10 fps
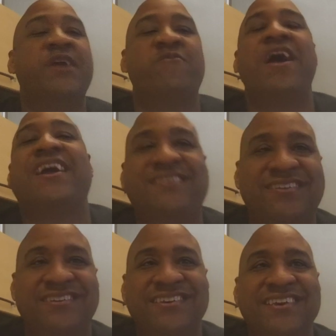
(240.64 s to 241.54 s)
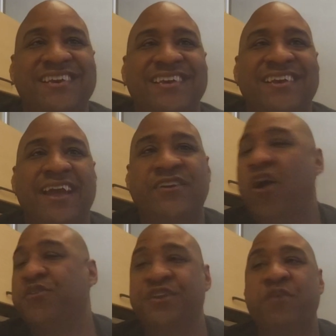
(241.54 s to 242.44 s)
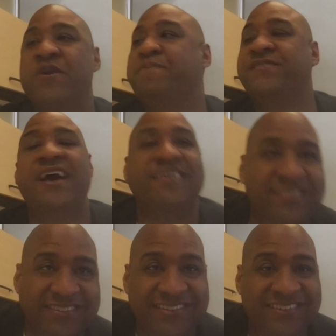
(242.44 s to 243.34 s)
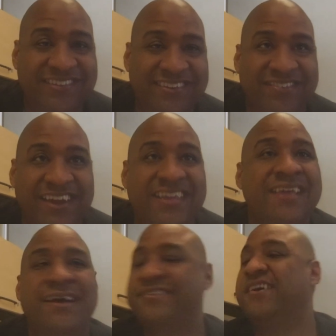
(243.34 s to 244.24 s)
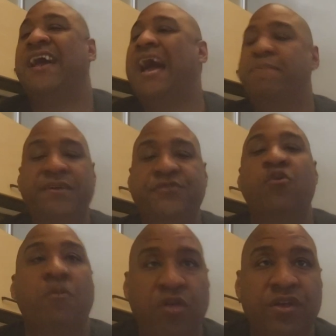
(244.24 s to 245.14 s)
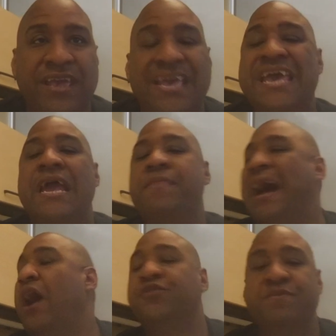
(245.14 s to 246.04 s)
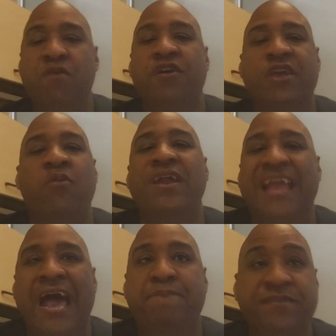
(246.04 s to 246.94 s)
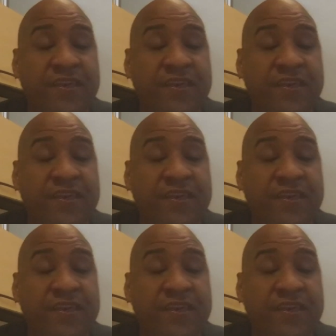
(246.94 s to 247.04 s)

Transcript: get wrecked and cars are going to get repossessed. Right? That's going to happen. That's normal. Okay. In the housing market, when it happens,